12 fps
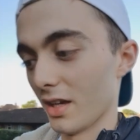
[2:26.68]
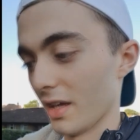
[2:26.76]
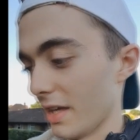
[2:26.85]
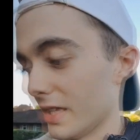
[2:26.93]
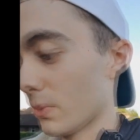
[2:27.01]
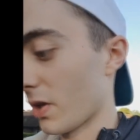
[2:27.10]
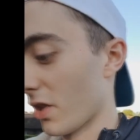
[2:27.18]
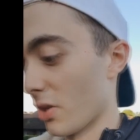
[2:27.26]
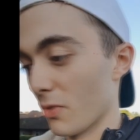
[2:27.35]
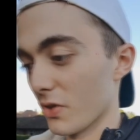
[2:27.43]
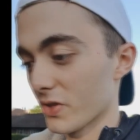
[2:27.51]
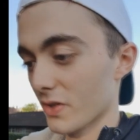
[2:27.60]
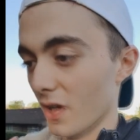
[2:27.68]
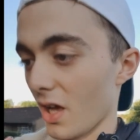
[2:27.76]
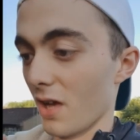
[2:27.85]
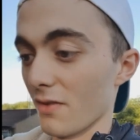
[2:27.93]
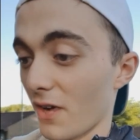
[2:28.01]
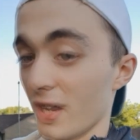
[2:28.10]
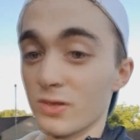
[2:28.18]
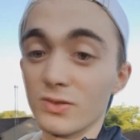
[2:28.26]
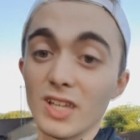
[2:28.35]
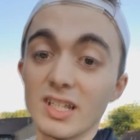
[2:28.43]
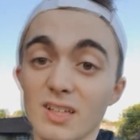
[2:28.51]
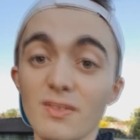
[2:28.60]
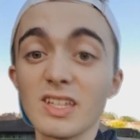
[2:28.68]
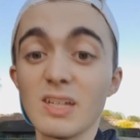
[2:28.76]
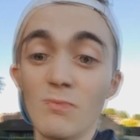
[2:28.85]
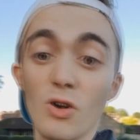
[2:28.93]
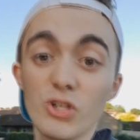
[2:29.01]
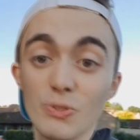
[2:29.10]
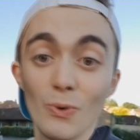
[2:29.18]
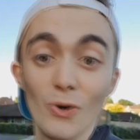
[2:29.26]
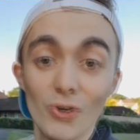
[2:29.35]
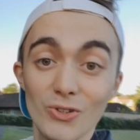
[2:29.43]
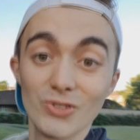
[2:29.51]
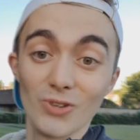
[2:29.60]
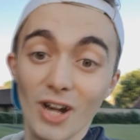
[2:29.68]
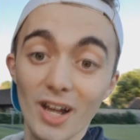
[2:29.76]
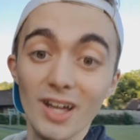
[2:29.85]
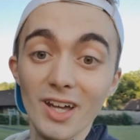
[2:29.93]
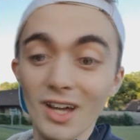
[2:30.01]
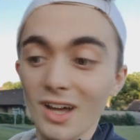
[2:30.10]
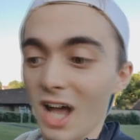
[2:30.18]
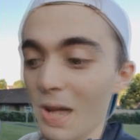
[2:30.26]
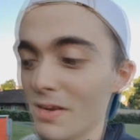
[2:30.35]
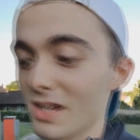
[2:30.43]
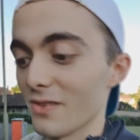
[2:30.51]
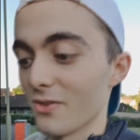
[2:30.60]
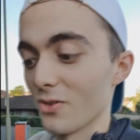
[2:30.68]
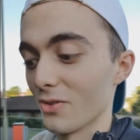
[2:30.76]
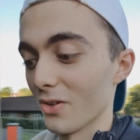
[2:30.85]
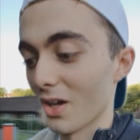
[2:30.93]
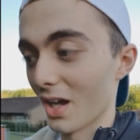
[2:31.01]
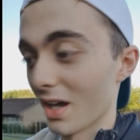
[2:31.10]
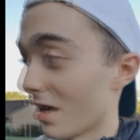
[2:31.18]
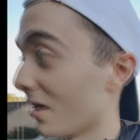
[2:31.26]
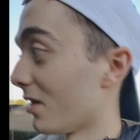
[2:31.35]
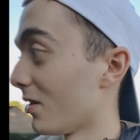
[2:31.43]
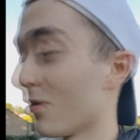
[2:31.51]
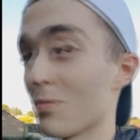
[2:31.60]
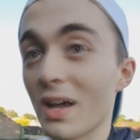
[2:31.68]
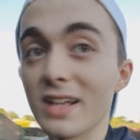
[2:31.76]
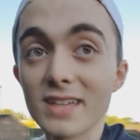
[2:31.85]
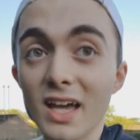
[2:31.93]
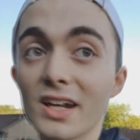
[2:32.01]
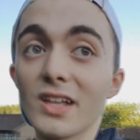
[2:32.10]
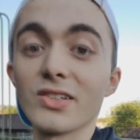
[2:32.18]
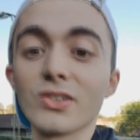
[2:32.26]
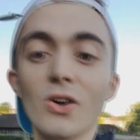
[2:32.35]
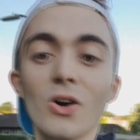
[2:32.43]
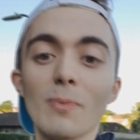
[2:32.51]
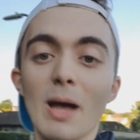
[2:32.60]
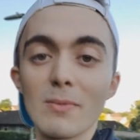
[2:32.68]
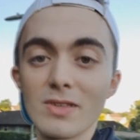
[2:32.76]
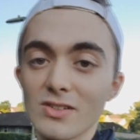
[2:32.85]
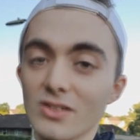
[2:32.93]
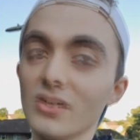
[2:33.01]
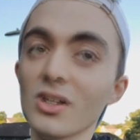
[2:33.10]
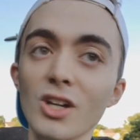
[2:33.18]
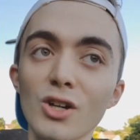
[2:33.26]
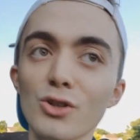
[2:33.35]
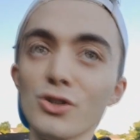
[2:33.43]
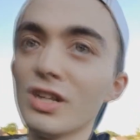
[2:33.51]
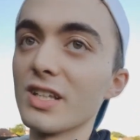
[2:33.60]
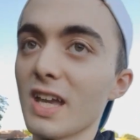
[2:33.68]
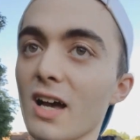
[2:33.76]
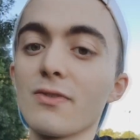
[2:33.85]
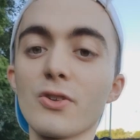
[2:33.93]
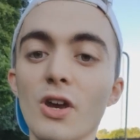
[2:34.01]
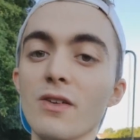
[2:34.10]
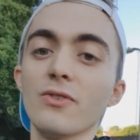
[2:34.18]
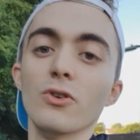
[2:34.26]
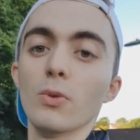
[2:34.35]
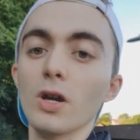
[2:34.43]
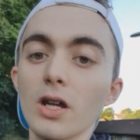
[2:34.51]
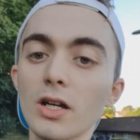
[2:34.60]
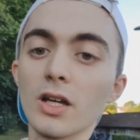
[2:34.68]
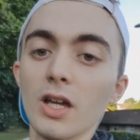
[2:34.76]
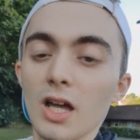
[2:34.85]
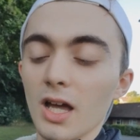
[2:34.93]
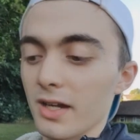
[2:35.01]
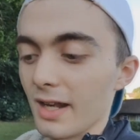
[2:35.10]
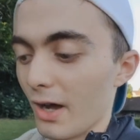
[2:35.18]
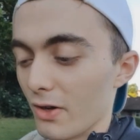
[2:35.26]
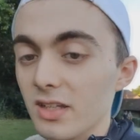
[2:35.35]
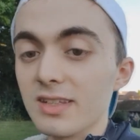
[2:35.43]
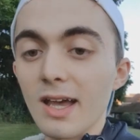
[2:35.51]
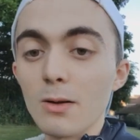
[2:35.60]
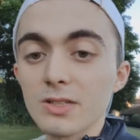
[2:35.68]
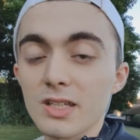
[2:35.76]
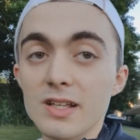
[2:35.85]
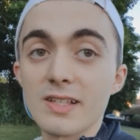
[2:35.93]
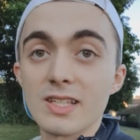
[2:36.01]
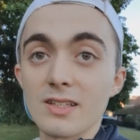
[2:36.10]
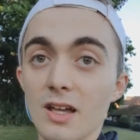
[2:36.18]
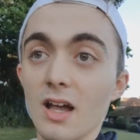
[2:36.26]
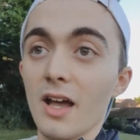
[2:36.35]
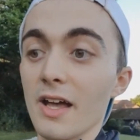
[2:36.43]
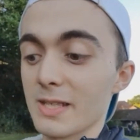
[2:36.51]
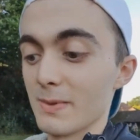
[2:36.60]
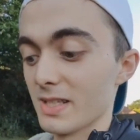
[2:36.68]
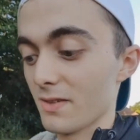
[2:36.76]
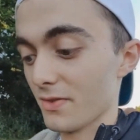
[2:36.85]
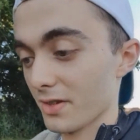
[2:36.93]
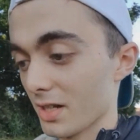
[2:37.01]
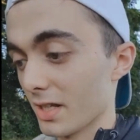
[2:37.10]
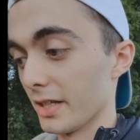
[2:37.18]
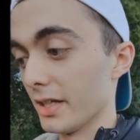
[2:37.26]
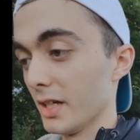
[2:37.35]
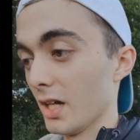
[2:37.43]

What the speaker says: it's one of the most vital things, I think, in most sports, right? If you play tennis or badminton, you need to have great footwork. Now, in table tennis specifically,